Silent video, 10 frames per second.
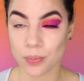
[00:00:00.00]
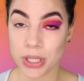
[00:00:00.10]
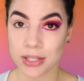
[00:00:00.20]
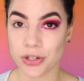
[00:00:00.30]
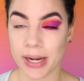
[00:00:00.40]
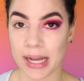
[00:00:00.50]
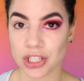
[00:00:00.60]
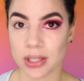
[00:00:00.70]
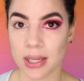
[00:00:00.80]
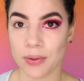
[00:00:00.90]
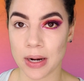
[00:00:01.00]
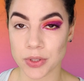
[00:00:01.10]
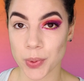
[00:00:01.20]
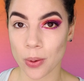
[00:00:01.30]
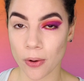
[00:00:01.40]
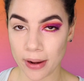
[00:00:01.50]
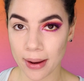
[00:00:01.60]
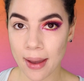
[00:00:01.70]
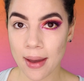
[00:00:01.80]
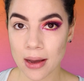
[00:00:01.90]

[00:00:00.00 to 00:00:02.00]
yesterday actually, when I was recording,